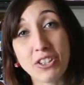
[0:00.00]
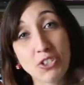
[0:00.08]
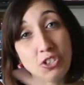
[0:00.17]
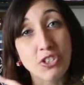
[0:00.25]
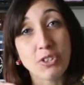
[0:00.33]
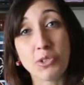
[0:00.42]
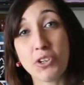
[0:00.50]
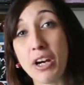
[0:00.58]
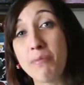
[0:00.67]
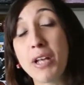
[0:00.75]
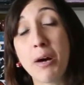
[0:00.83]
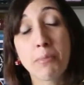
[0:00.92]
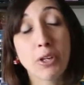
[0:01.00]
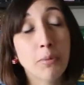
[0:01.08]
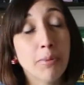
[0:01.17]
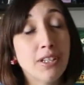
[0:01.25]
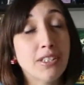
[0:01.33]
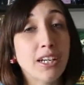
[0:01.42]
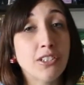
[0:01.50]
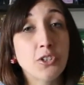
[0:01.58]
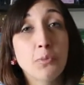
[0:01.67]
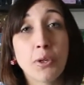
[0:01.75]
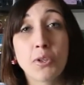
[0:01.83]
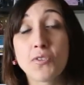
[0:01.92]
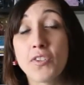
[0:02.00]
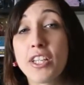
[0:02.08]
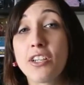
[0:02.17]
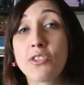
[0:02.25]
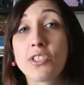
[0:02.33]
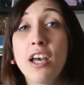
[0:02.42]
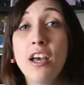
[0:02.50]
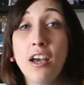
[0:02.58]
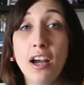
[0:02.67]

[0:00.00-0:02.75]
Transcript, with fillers: You should subscribe down below because I do post videos